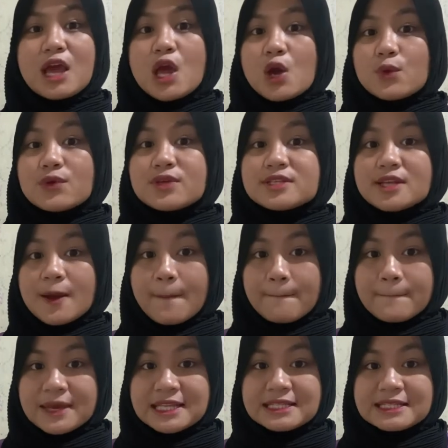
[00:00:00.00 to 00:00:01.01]
which
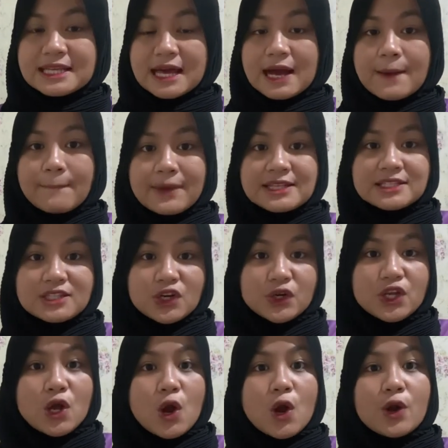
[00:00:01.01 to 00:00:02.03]
means a
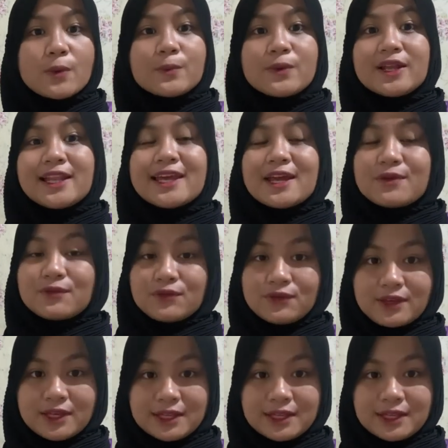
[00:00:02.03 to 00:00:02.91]
mastery or brilliant feat.